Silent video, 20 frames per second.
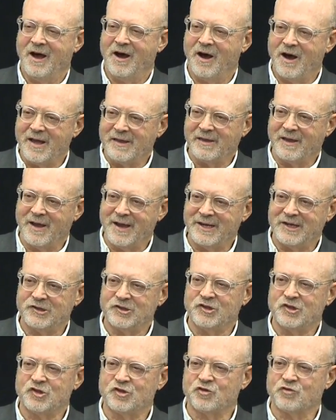Online
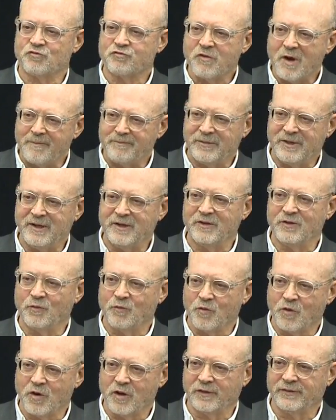is disrupting the
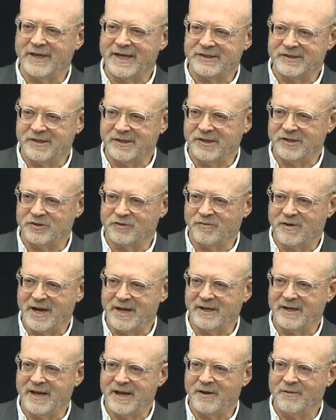world as it is
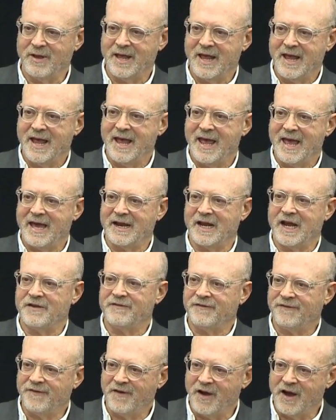right now. And I
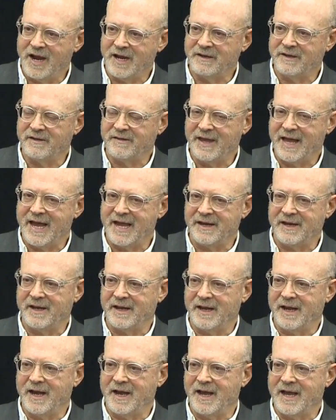find that,
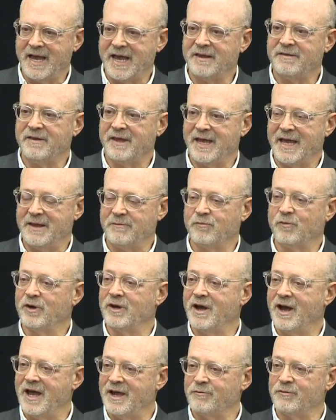uh, and, and
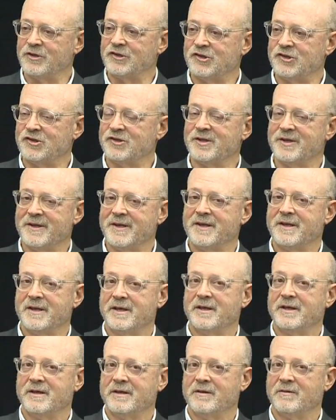when I was,
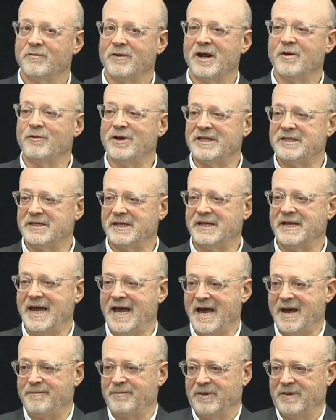when I went to
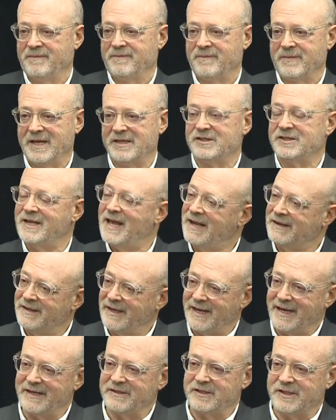Gap and sacked
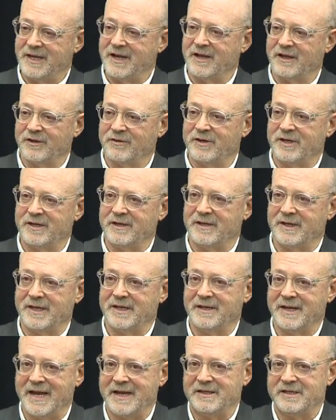at Ann Taylor in,
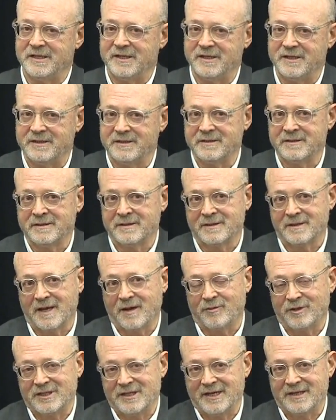in 19,
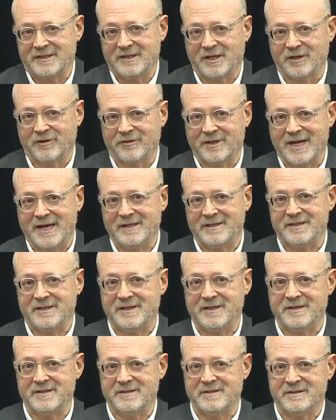I went to Ann Taylor in
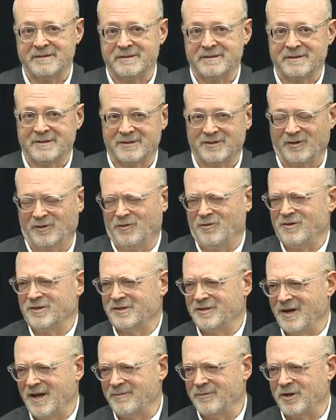19. It's a long
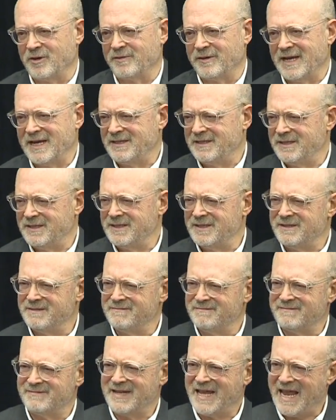time ago,
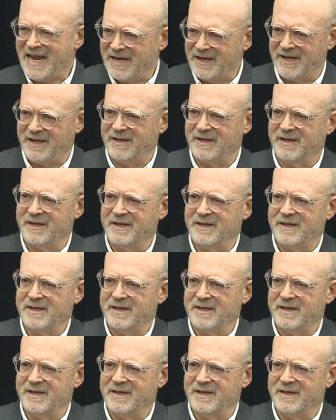1980.